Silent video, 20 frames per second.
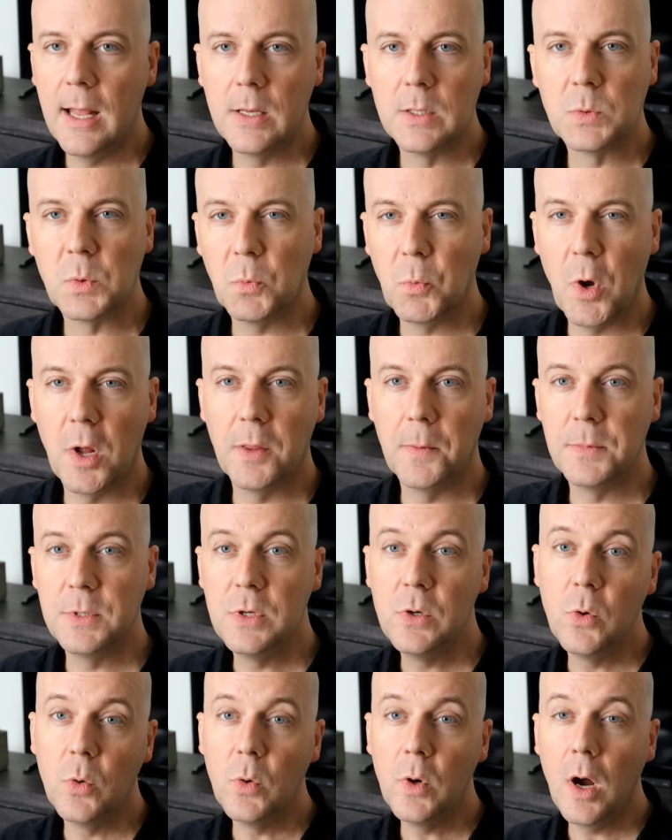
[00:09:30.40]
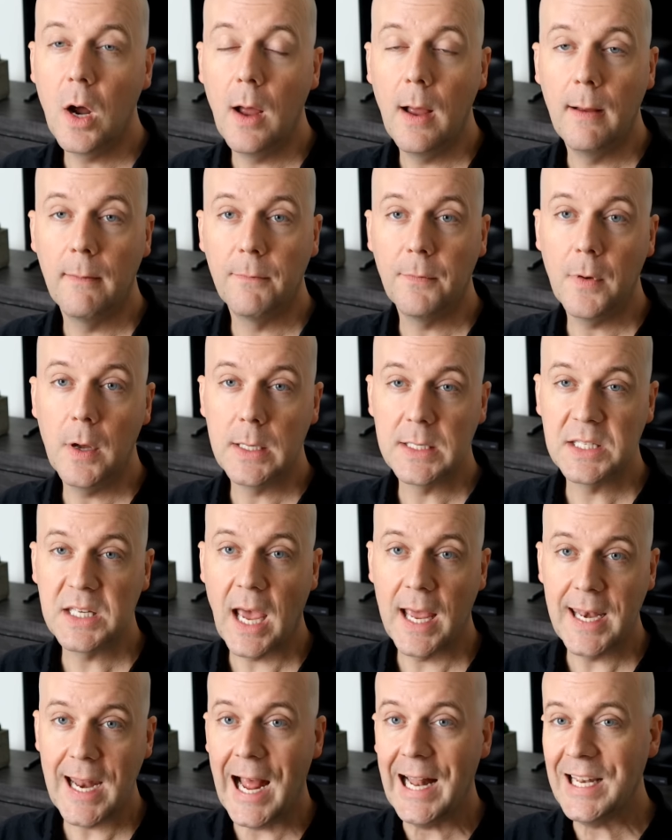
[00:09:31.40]
is one of them too, have
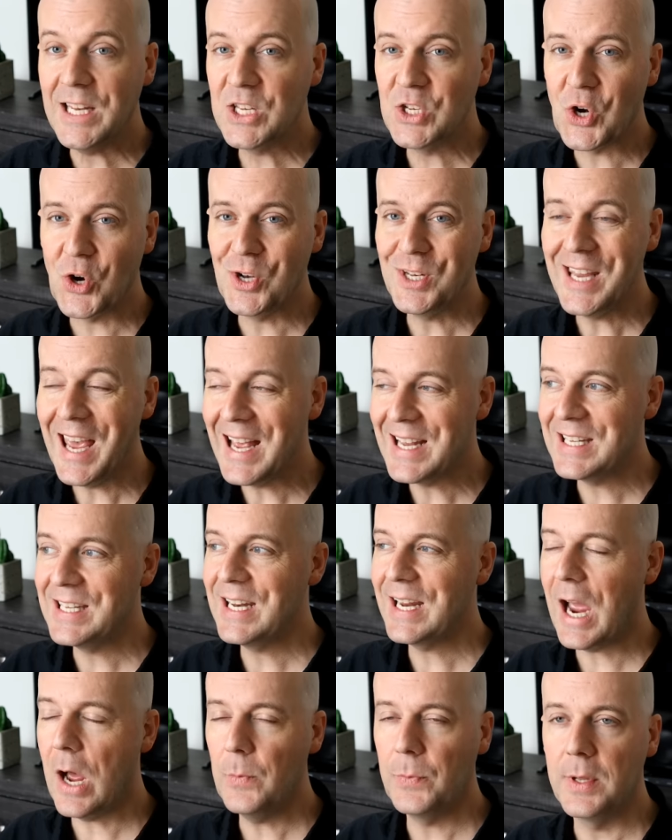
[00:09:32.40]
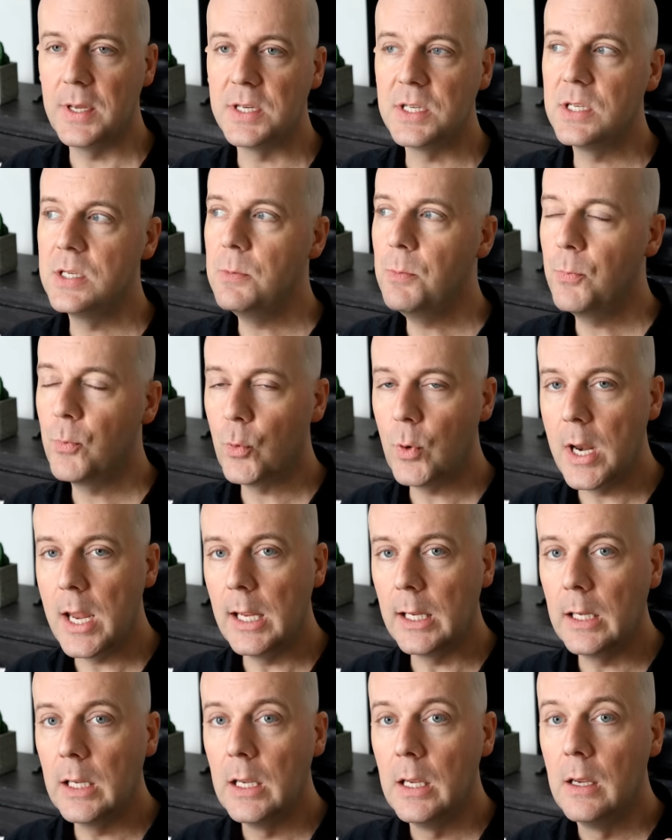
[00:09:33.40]
signed on to start testing out this to
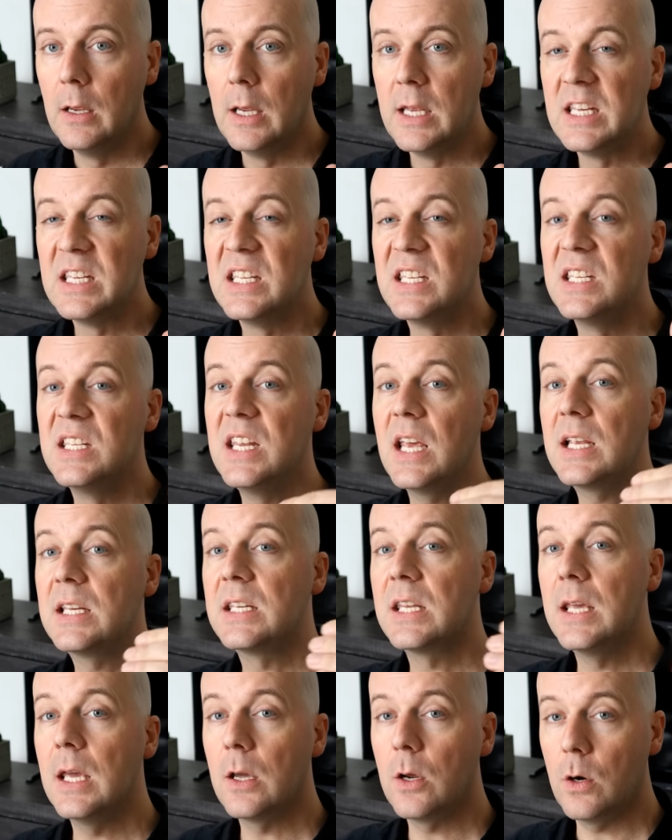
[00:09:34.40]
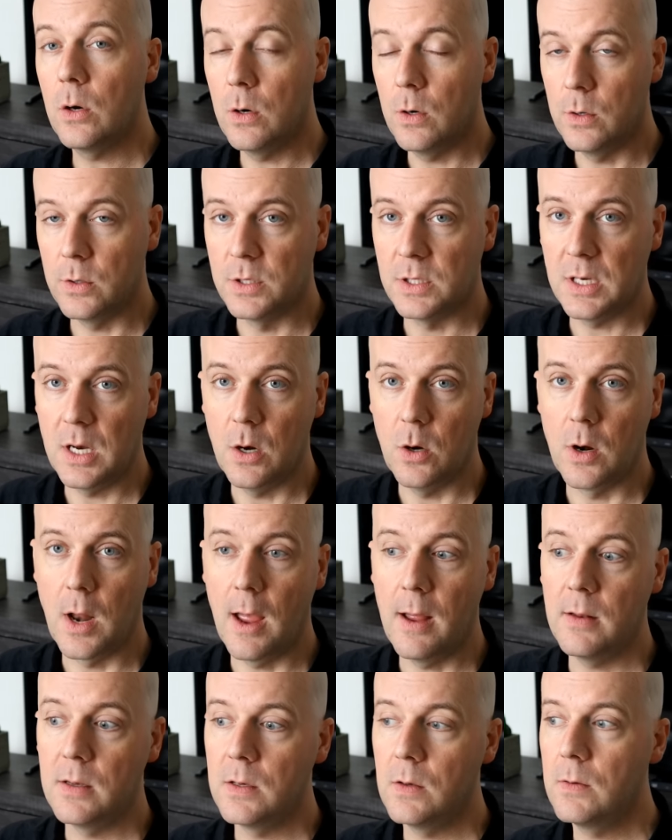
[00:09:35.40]
bring 6 gigahertz
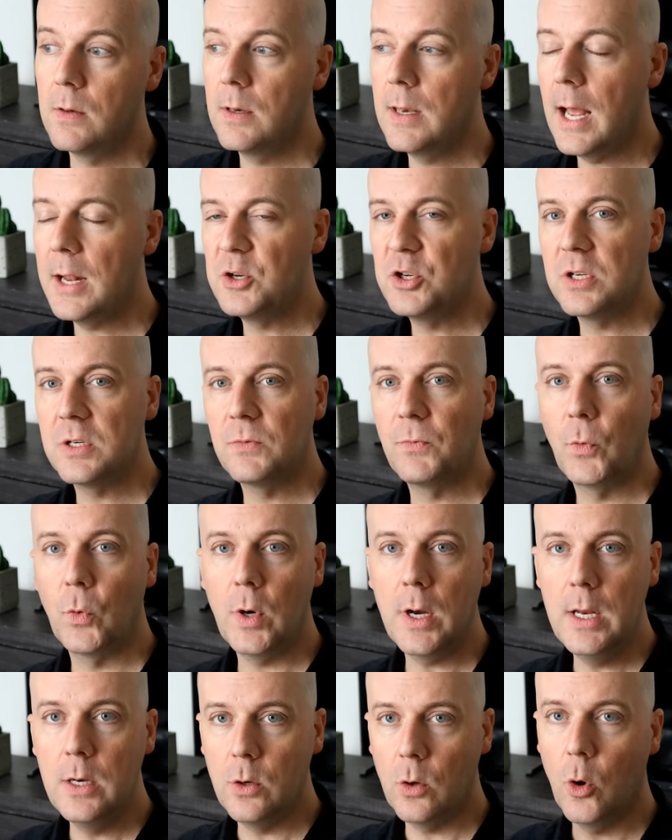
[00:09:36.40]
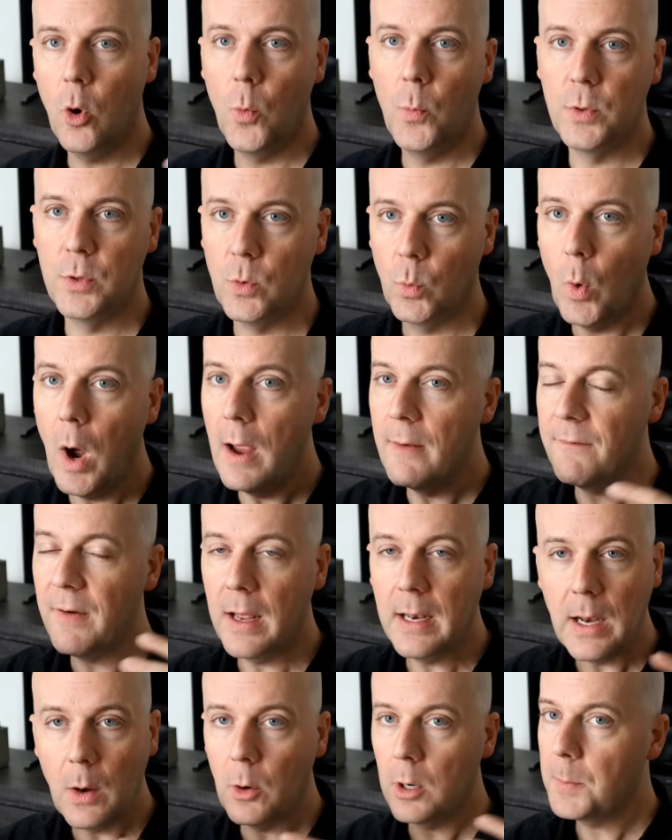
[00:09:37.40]
internet, not just for in your home with your Wi
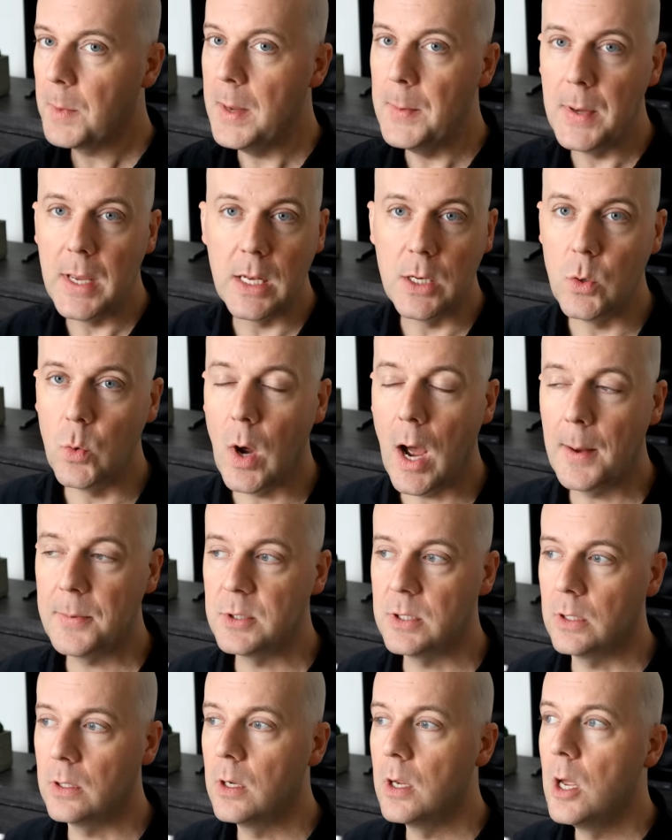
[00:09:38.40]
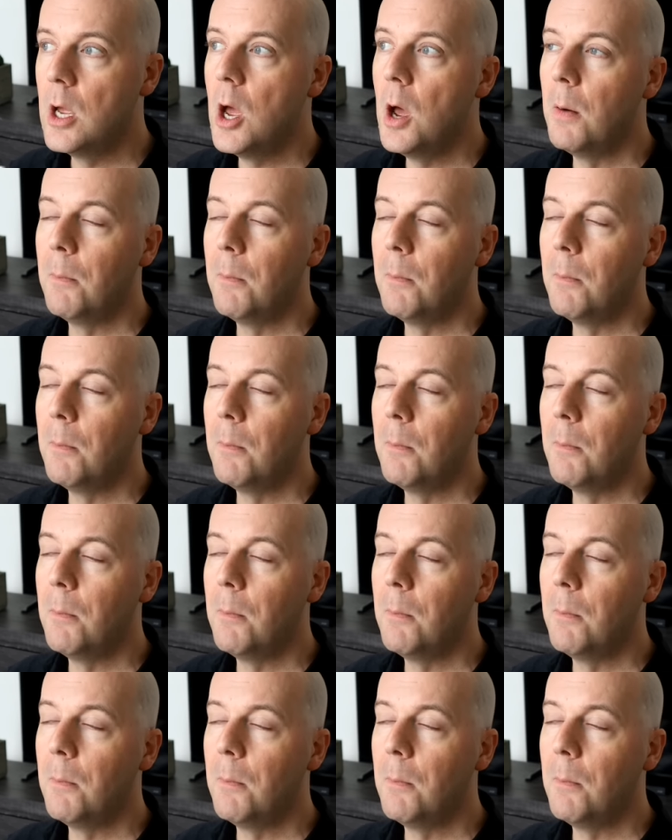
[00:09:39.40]
Fi network, maybe a new option,